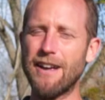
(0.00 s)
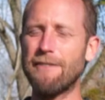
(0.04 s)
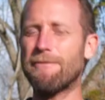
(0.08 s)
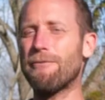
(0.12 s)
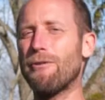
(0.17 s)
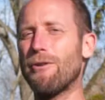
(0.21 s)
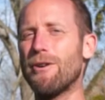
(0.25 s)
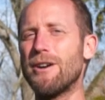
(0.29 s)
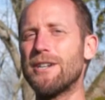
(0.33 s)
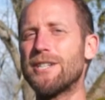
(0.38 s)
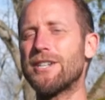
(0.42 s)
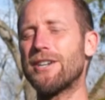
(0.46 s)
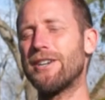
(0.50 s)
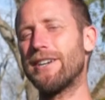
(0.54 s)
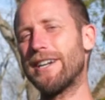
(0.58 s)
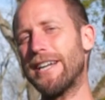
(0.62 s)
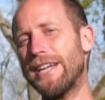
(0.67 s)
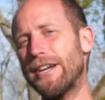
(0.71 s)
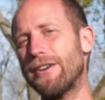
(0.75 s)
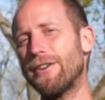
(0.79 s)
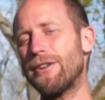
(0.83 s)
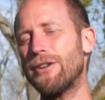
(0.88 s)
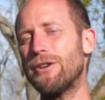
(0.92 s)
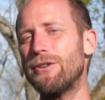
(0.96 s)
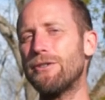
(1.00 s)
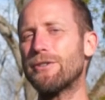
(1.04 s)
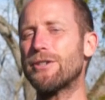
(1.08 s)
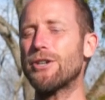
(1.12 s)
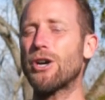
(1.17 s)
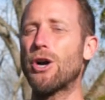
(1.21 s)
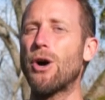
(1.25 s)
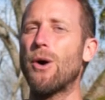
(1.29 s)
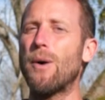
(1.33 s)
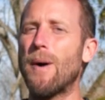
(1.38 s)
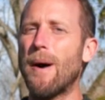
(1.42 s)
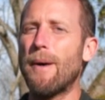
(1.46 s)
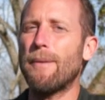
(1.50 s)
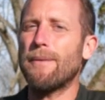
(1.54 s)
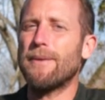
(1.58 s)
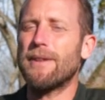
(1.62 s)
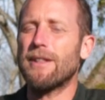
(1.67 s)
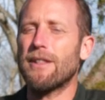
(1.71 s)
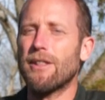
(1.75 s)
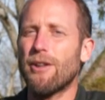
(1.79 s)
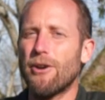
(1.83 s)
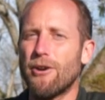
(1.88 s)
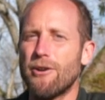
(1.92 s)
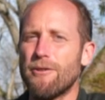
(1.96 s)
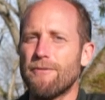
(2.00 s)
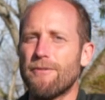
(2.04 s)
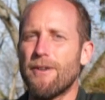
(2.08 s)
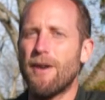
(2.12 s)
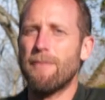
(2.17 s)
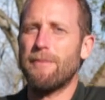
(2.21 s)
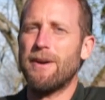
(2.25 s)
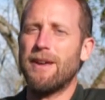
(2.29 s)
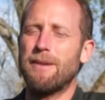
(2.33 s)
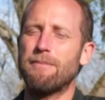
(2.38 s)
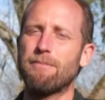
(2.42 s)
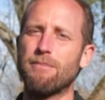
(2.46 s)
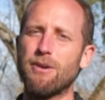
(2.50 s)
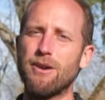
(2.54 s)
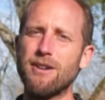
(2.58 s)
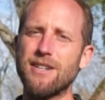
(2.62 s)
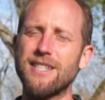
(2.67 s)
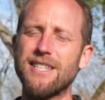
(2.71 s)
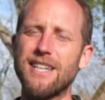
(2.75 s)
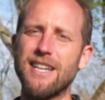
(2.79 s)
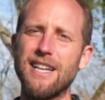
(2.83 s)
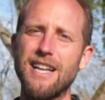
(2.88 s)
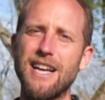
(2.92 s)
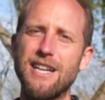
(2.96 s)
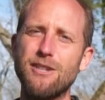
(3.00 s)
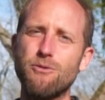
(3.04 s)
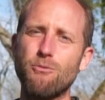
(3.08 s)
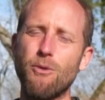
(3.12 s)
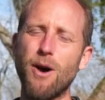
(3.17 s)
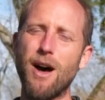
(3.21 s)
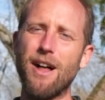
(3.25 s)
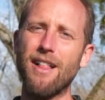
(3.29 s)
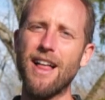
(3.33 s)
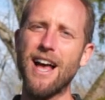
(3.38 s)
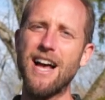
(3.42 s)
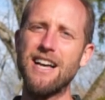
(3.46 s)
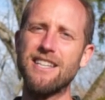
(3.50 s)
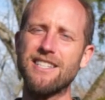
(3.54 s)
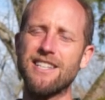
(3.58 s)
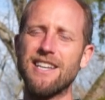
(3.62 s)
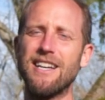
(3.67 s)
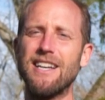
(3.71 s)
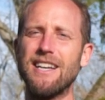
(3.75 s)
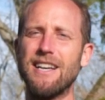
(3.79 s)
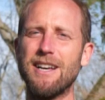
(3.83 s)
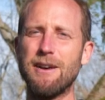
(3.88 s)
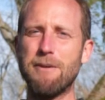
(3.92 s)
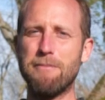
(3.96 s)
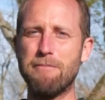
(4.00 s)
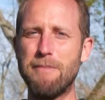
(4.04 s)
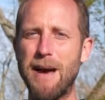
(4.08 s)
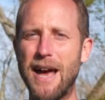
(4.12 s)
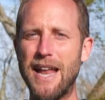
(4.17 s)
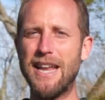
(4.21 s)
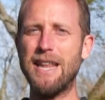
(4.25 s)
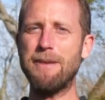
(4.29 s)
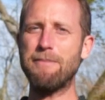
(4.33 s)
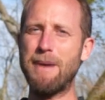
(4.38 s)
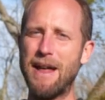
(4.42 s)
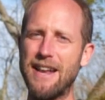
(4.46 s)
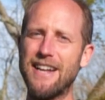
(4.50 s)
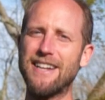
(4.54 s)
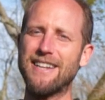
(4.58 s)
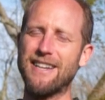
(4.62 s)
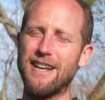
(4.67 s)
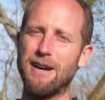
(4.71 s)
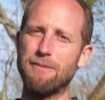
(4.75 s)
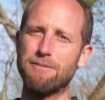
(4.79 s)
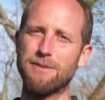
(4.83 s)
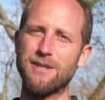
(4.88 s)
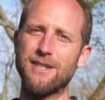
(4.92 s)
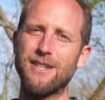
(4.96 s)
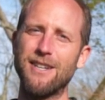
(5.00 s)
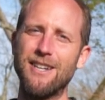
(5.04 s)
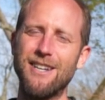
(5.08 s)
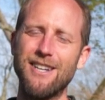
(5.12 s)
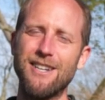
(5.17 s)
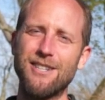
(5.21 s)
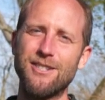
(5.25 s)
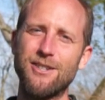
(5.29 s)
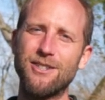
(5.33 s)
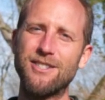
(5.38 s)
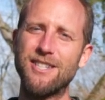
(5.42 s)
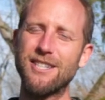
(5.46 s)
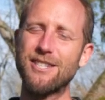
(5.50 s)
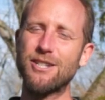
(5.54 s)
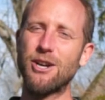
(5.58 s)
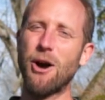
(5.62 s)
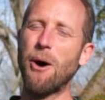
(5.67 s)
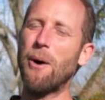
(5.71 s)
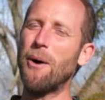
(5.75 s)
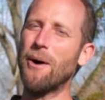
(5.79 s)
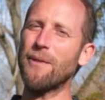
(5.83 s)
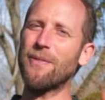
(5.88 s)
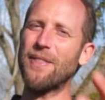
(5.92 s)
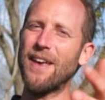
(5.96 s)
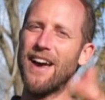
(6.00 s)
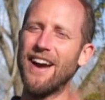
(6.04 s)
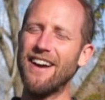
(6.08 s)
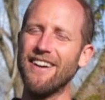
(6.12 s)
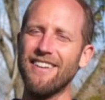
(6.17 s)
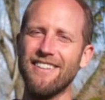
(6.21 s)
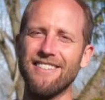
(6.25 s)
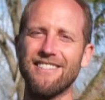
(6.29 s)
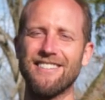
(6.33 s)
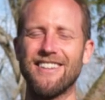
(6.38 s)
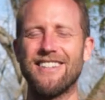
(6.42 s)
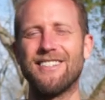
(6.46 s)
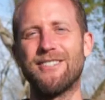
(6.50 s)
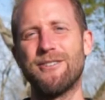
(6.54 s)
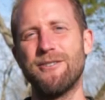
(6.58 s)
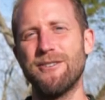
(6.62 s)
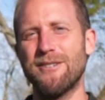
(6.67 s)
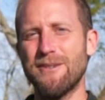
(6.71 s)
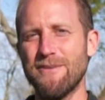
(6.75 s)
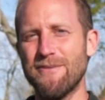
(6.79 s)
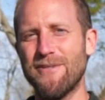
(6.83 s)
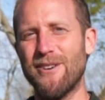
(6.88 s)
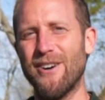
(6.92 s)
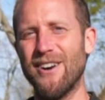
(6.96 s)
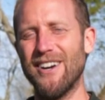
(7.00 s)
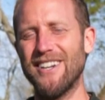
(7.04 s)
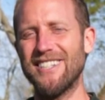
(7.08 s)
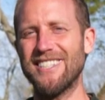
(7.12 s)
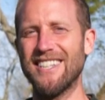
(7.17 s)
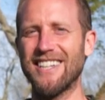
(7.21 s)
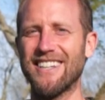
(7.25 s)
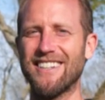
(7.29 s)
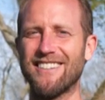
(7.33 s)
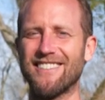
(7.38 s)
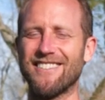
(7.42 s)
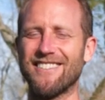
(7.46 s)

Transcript: a forager near you to go out and learn from in person, as well as many, many tips. So just go out there and do some foraging.